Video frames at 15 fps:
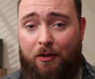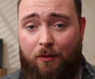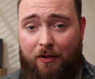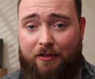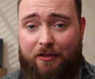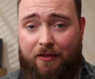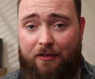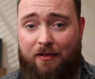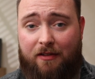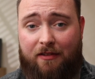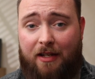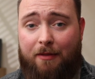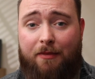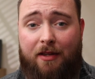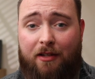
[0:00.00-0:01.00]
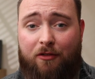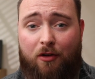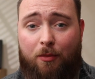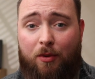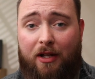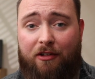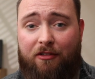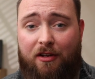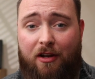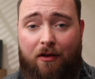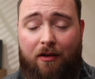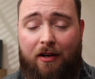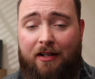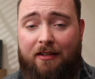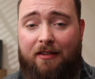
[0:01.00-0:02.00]
which is the same thing as normal
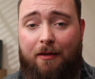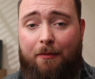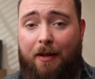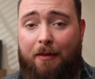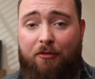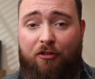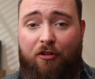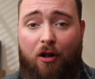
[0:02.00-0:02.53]
HDR, except I'm just